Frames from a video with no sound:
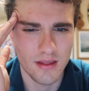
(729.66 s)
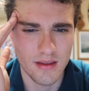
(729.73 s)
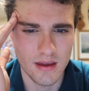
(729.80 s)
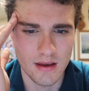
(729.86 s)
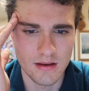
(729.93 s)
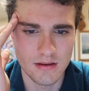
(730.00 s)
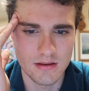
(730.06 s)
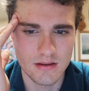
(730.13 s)

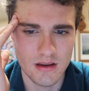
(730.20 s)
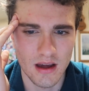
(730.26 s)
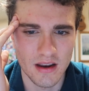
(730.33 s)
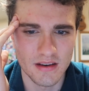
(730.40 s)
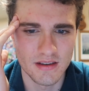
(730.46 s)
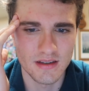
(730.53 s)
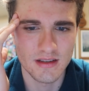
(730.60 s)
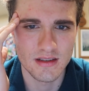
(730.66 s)
things
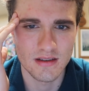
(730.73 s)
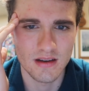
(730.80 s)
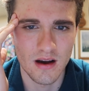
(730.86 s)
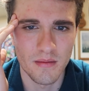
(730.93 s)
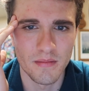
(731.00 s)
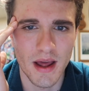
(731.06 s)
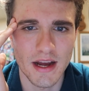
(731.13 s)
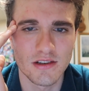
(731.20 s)
kind of just
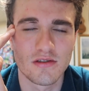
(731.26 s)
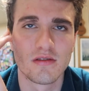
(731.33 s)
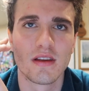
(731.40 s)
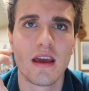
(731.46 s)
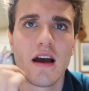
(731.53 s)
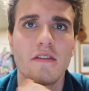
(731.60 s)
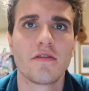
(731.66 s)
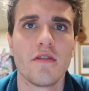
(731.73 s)
come
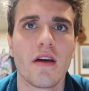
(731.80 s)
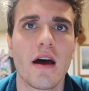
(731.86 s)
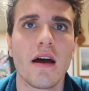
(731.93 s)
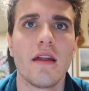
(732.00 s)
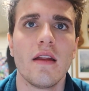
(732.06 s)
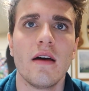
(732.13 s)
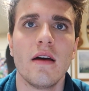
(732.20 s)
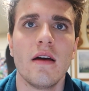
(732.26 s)
naturally after
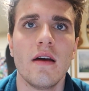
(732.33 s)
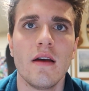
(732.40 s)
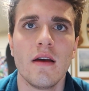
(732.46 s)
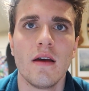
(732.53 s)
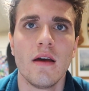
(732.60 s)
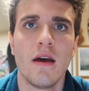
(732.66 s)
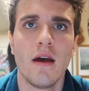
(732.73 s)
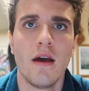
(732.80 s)
that.
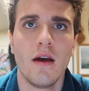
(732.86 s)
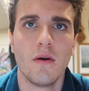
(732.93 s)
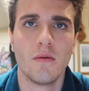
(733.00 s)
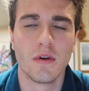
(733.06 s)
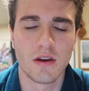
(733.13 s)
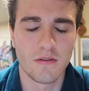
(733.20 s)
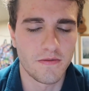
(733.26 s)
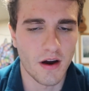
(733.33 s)

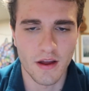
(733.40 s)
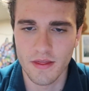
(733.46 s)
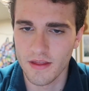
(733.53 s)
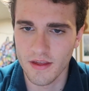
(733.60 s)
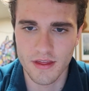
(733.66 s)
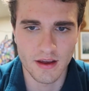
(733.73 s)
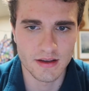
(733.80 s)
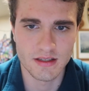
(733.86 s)
When you find
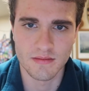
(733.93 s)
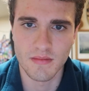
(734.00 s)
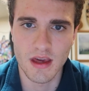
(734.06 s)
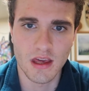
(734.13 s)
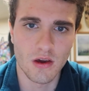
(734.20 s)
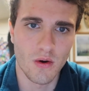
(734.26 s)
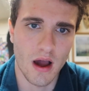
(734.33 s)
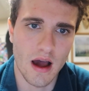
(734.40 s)
the things that
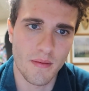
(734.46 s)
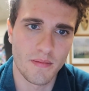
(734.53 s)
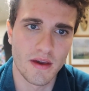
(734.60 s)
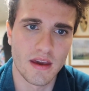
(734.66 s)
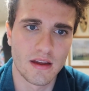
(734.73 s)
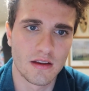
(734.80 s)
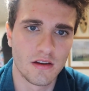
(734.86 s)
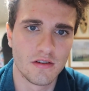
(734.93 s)
make you
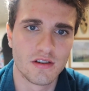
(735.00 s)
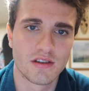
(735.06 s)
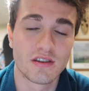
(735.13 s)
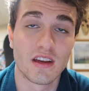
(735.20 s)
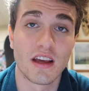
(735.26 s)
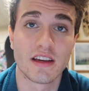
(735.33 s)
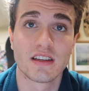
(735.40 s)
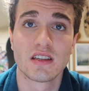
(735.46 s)
happy and you
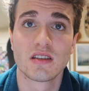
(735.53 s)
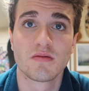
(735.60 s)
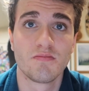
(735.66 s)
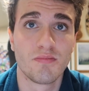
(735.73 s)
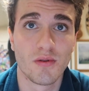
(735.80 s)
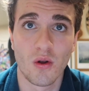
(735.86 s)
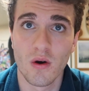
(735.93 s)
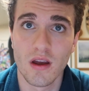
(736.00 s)
just
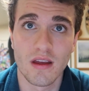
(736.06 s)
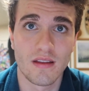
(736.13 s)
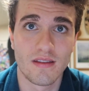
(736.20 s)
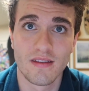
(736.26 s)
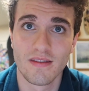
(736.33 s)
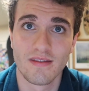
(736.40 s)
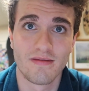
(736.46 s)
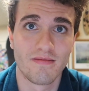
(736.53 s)
exploit
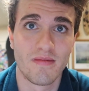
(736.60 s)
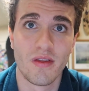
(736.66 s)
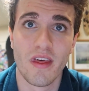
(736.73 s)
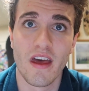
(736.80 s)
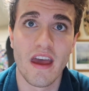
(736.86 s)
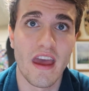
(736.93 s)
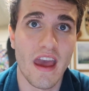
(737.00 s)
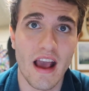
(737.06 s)

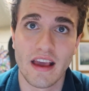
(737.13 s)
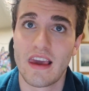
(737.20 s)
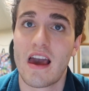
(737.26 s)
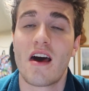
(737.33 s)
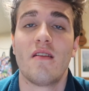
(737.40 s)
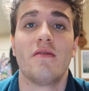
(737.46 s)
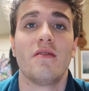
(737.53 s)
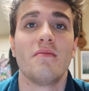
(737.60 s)
the heck
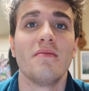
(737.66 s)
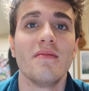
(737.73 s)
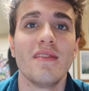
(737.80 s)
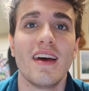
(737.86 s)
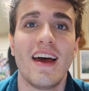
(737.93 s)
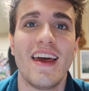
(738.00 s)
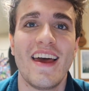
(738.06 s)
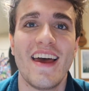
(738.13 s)
out of
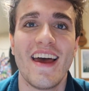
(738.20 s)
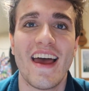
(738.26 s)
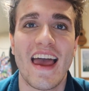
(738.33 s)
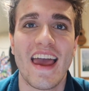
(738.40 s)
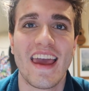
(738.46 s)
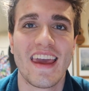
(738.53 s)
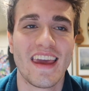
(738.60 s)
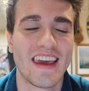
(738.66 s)
them.
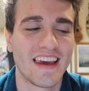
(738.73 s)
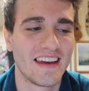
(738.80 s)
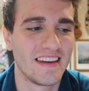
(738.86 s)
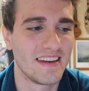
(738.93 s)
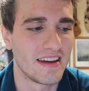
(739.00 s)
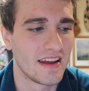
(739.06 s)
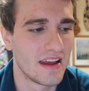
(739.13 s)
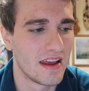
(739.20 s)

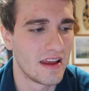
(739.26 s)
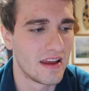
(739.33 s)
And